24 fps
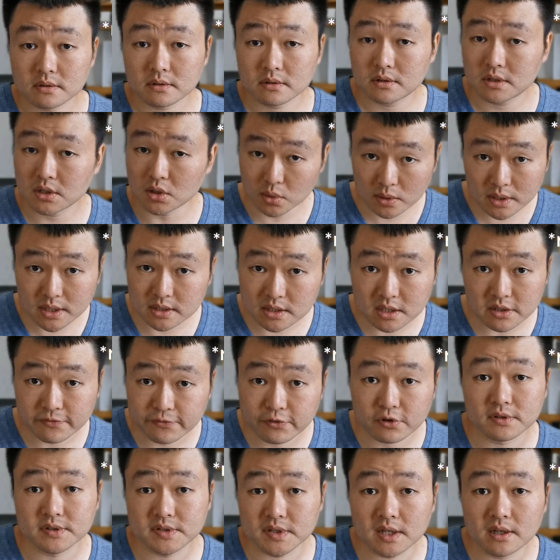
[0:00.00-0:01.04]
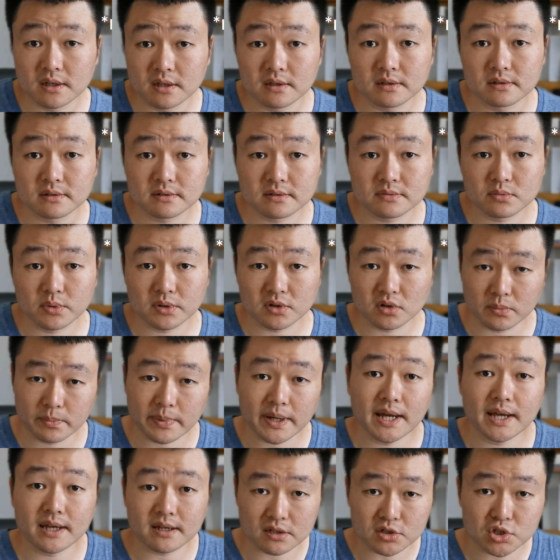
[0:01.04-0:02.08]
the only difference is when you're
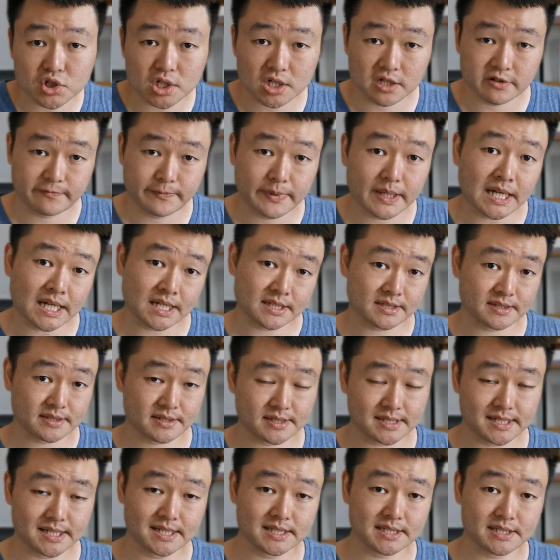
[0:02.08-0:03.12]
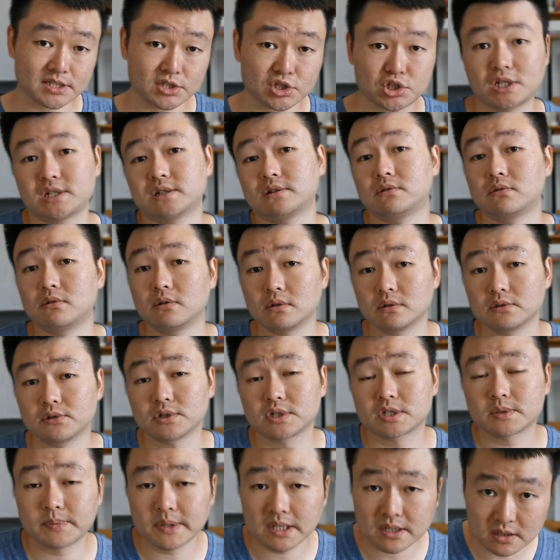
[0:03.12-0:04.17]
buying a jar of pasta sauce in general, you're
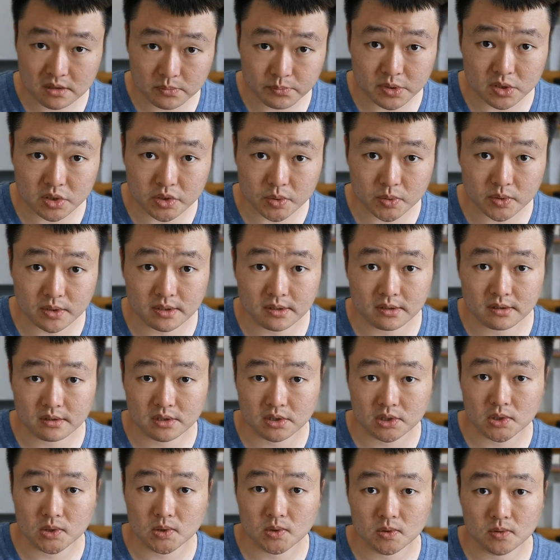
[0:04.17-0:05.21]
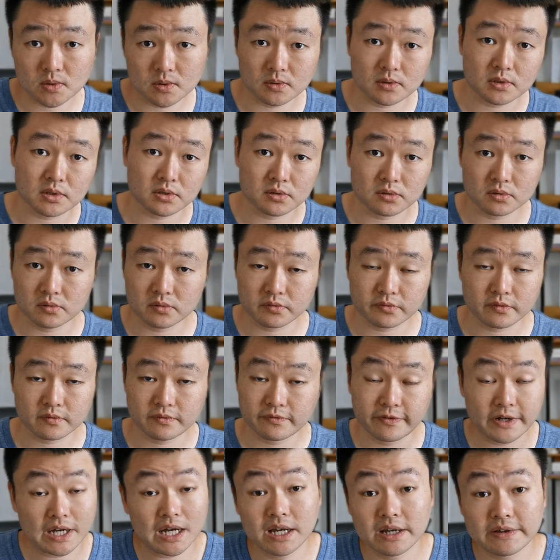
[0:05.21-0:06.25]
spending between two to
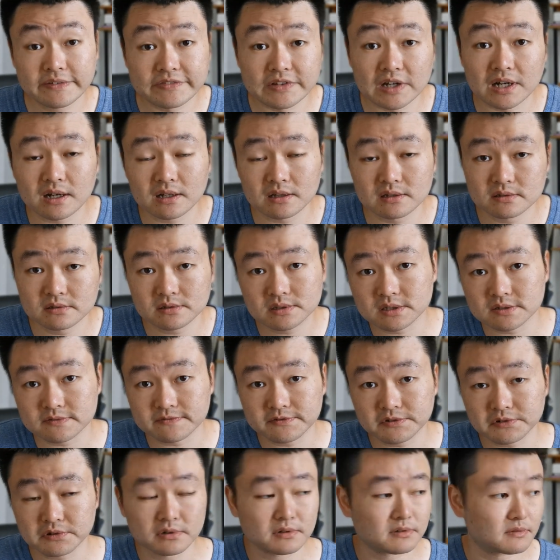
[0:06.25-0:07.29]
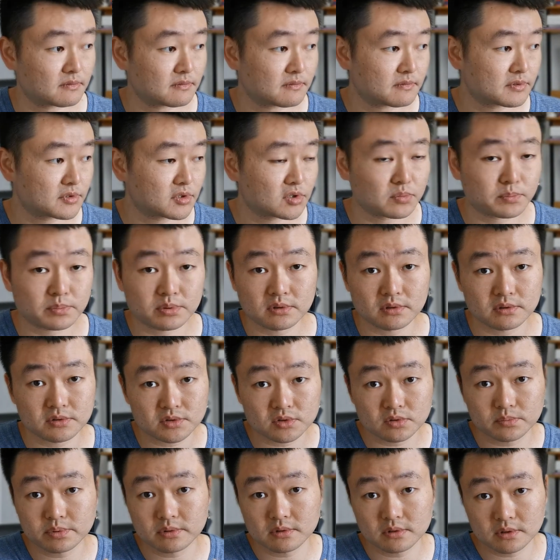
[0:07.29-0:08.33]
five dollars if you're super
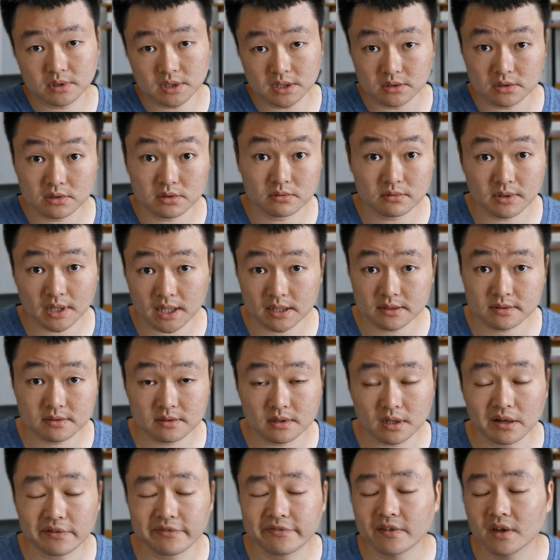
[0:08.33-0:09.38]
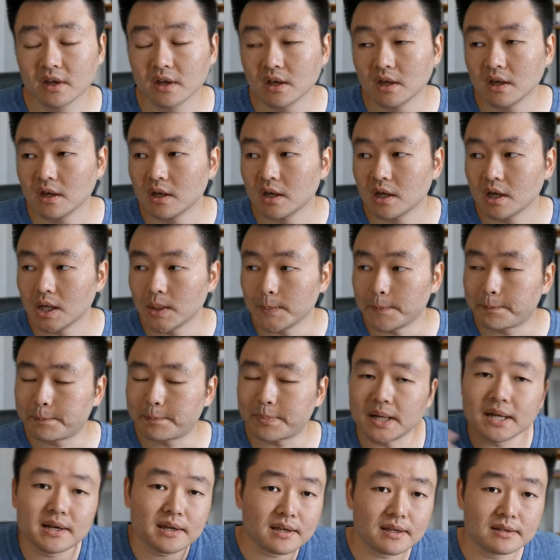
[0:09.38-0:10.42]
super into that stuff.
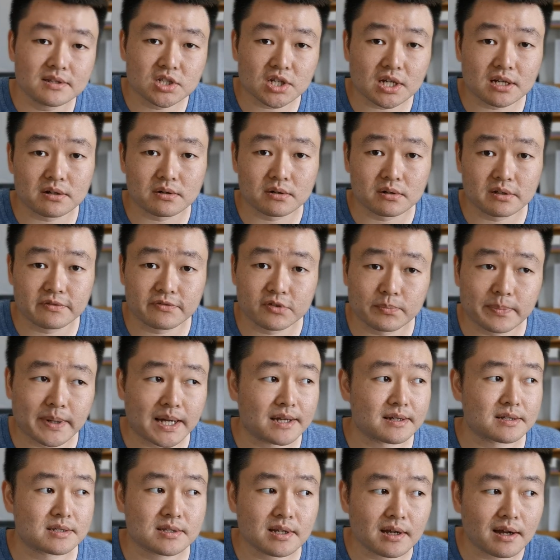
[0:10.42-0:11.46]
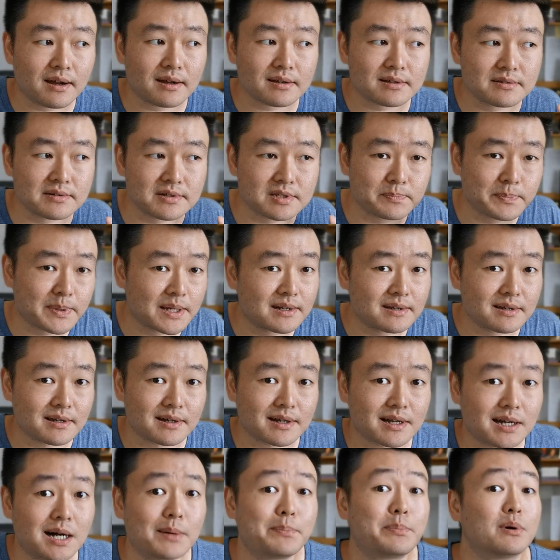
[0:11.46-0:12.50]
But in general, if you buy a stock, you're spending a
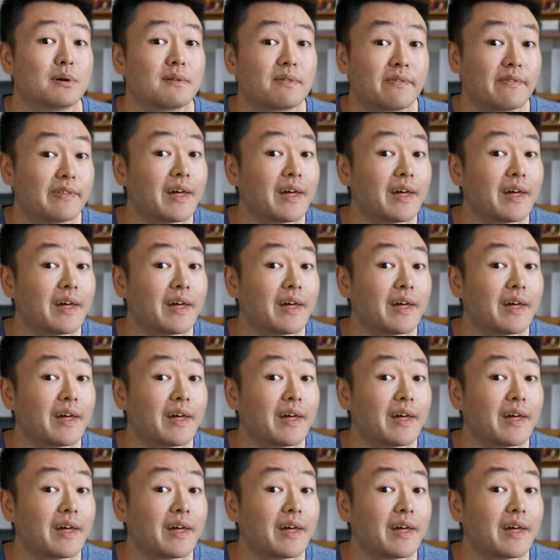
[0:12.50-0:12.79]
couple